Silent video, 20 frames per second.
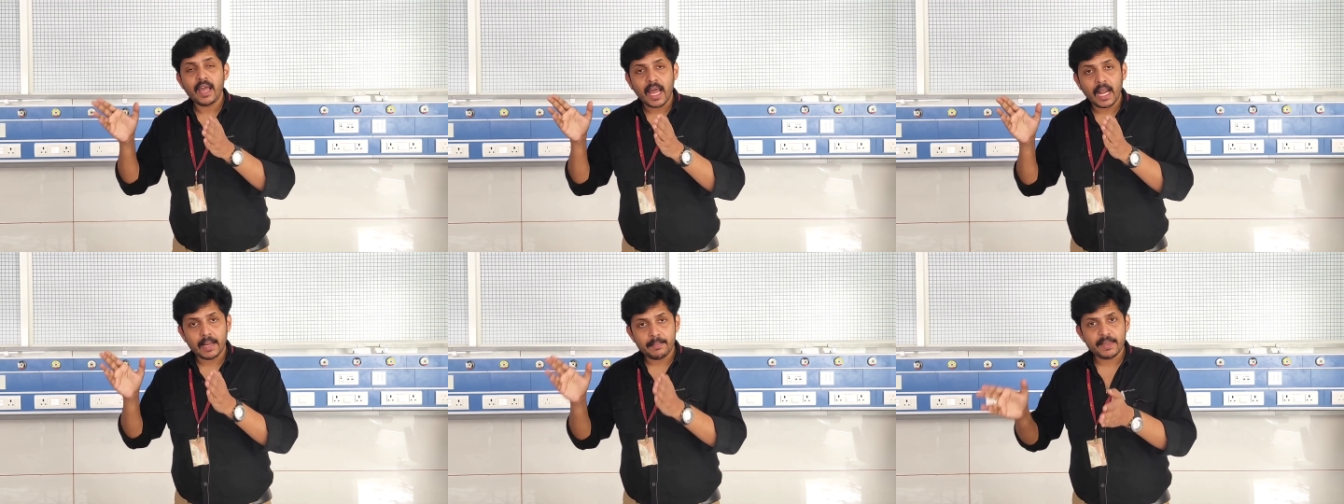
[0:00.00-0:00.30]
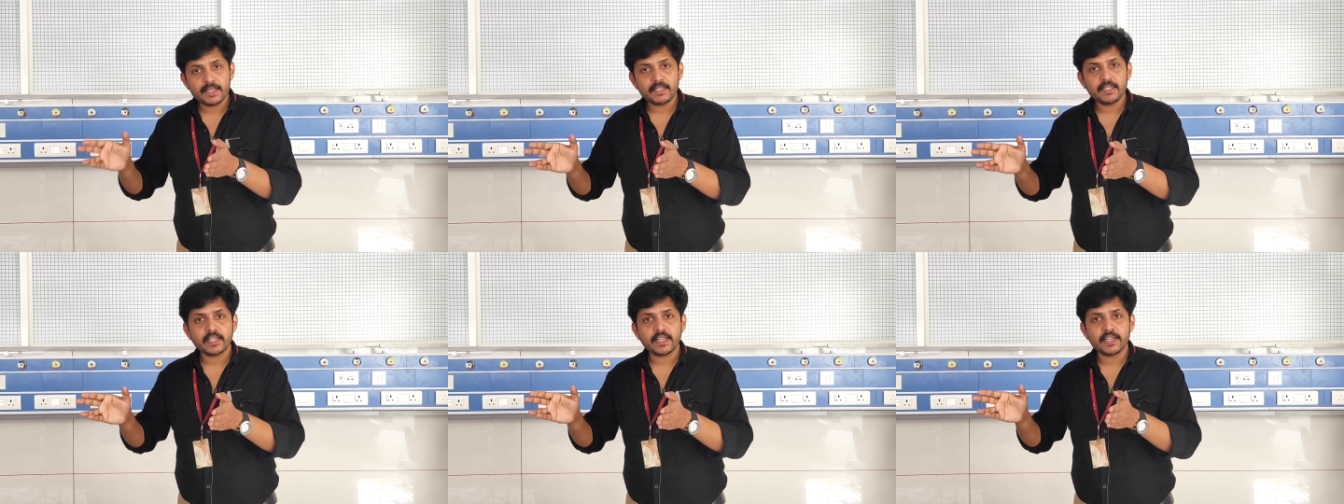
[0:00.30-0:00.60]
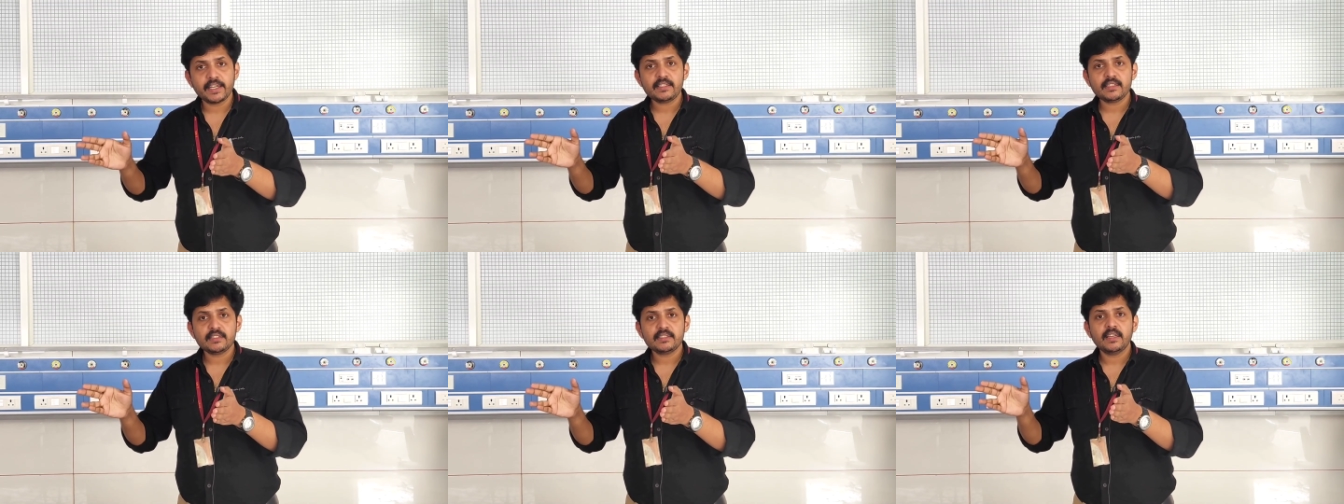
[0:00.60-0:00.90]
admit the
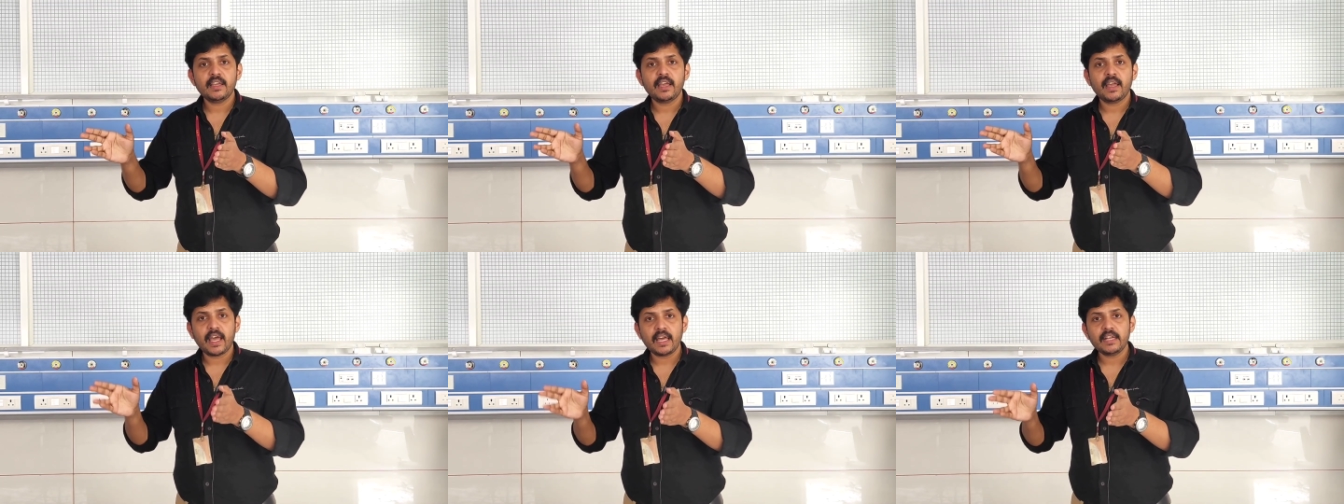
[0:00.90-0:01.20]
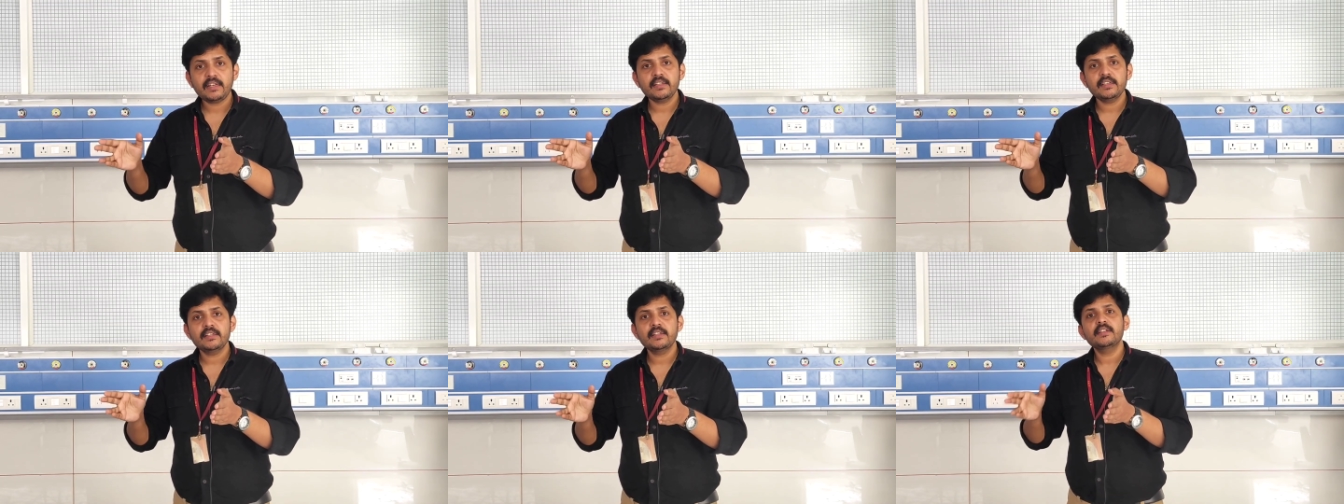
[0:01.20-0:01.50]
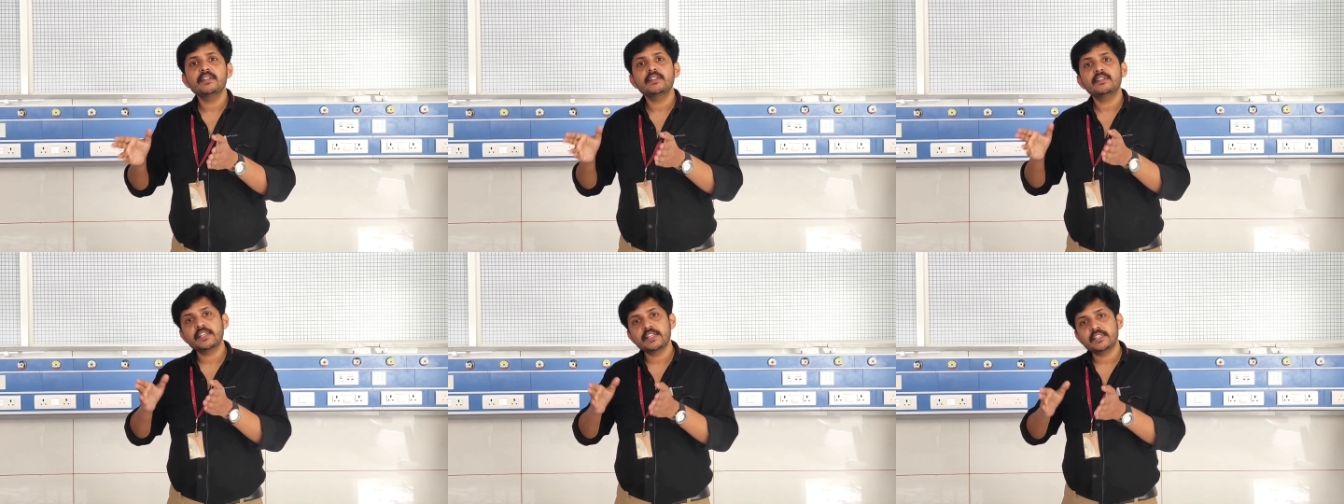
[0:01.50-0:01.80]
case and
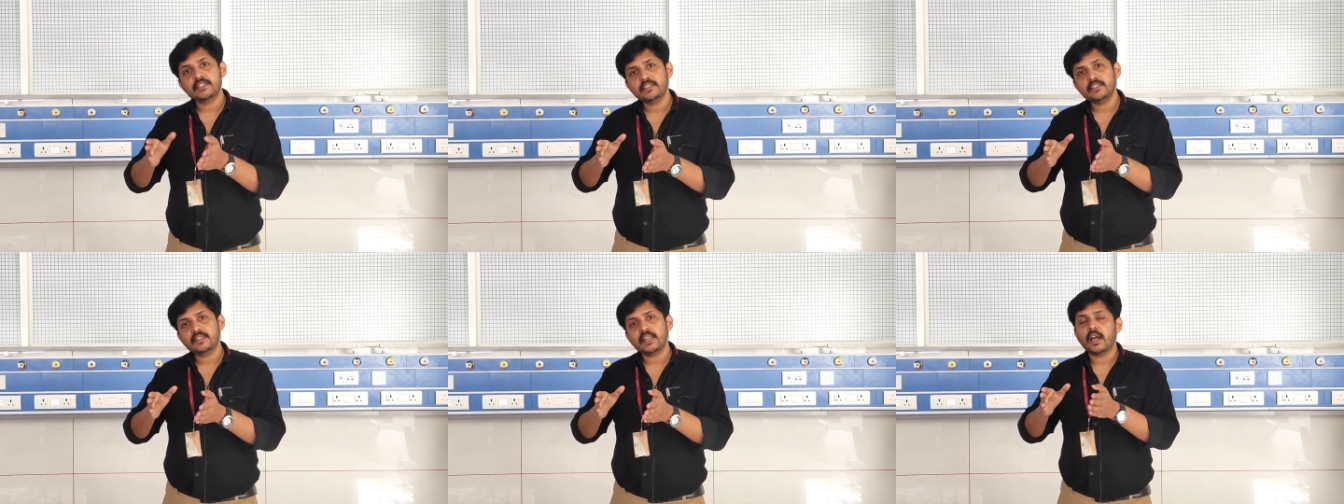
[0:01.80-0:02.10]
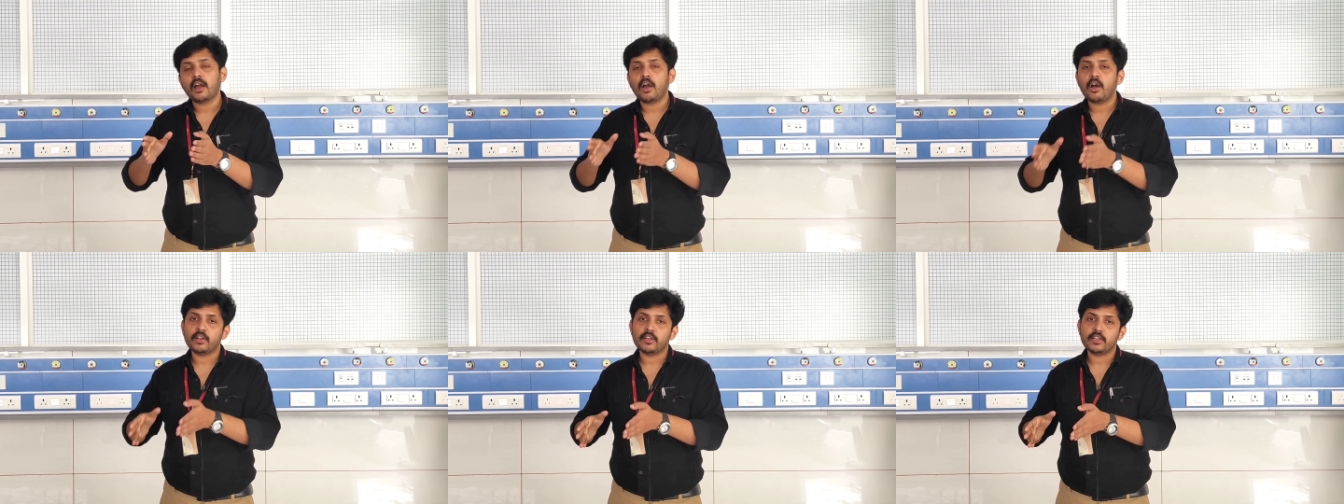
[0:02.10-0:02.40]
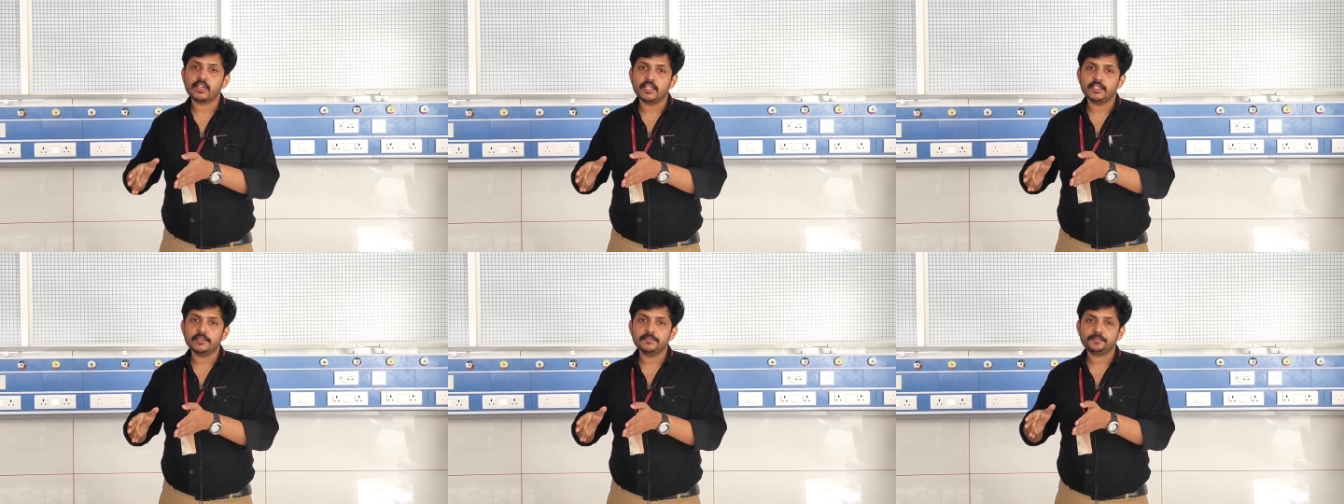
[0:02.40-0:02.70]
treat it
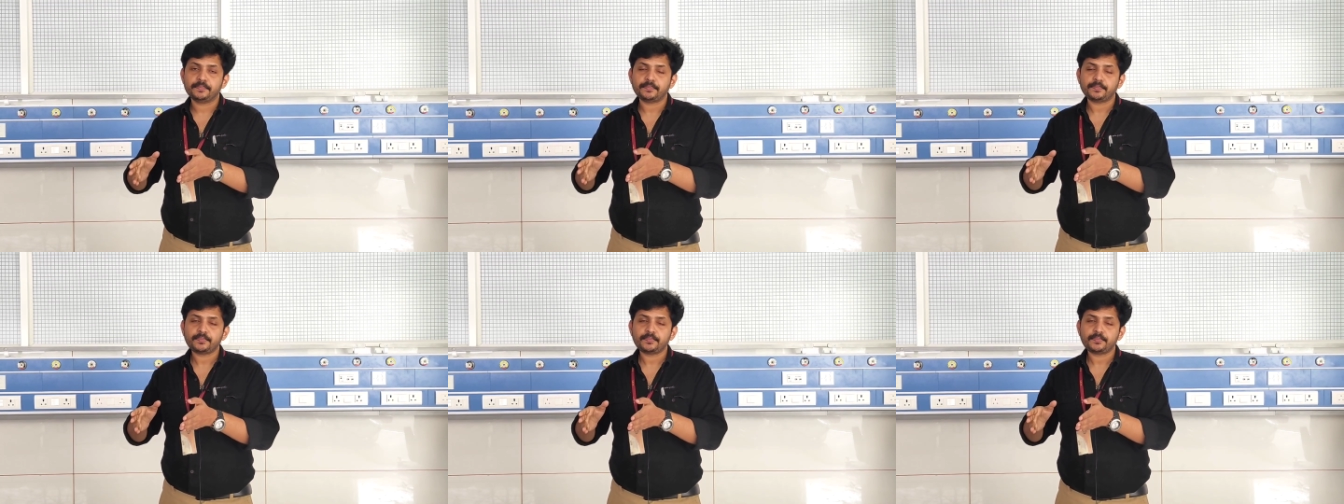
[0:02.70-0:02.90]
accordingly.